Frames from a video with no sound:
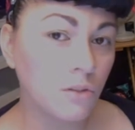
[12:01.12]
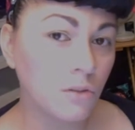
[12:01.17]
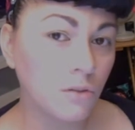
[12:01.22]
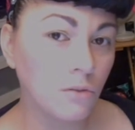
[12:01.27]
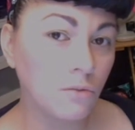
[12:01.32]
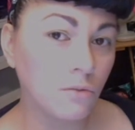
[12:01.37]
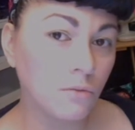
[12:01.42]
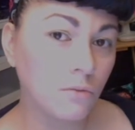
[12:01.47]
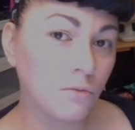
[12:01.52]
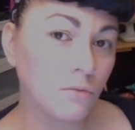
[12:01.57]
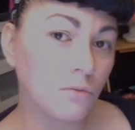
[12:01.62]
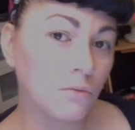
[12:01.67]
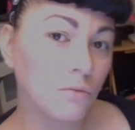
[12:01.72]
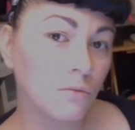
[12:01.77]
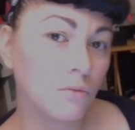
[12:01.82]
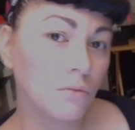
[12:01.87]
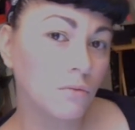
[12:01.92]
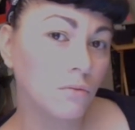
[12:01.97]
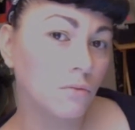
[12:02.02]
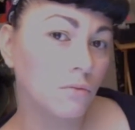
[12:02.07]
to
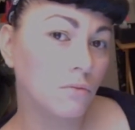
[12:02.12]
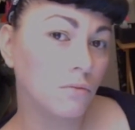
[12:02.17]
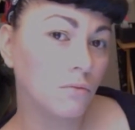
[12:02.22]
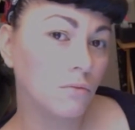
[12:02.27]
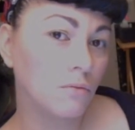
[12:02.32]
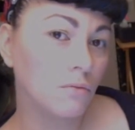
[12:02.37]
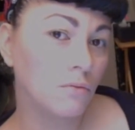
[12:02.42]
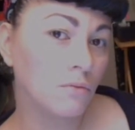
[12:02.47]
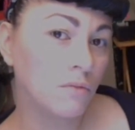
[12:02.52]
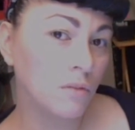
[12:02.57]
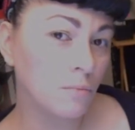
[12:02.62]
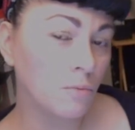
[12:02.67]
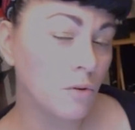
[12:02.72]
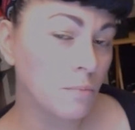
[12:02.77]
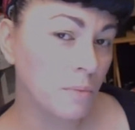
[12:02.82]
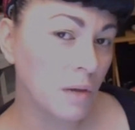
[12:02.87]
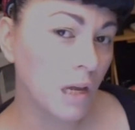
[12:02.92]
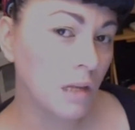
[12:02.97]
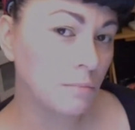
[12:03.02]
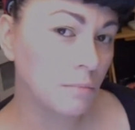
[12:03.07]
the more
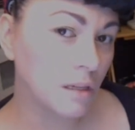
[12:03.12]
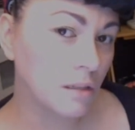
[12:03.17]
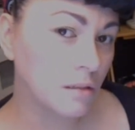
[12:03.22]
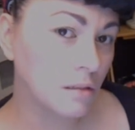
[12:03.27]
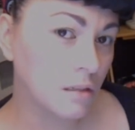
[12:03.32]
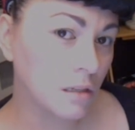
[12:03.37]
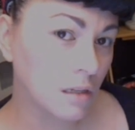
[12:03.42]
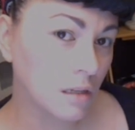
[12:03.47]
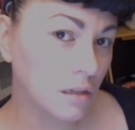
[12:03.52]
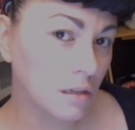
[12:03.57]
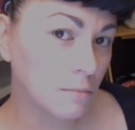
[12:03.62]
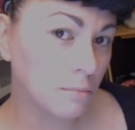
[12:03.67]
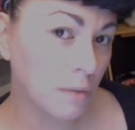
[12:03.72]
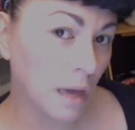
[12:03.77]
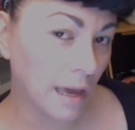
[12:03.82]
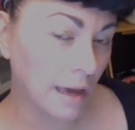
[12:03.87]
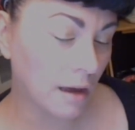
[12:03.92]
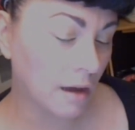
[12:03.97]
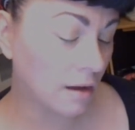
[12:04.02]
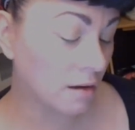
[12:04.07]
pigmented
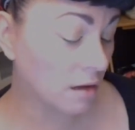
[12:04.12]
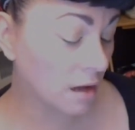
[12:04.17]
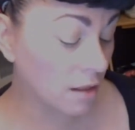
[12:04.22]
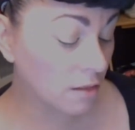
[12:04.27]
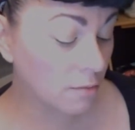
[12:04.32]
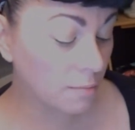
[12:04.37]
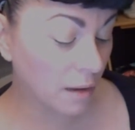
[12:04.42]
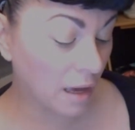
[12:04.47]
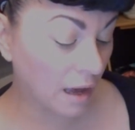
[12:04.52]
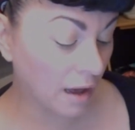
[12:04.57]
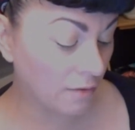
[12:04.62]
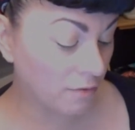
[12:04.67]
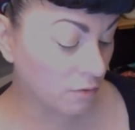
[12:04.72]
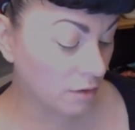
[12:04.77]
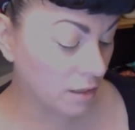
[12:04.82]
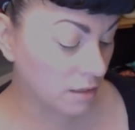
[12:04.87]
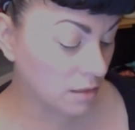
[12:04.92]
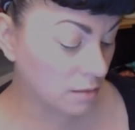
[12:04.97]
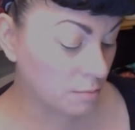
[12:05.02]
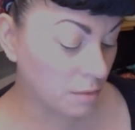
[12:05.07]
color payoff
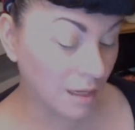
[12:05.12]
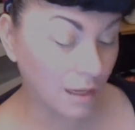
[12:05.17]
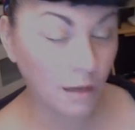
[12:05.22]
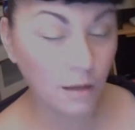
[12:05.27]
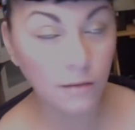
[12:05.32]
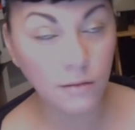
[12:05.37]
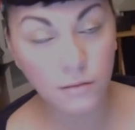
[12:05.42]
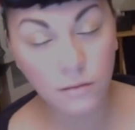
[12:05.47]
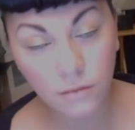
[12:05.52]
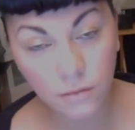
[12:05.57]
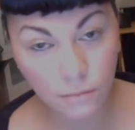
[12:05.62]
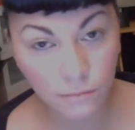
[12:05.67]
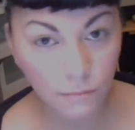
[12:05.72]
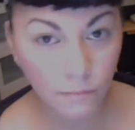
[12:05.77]
ones, because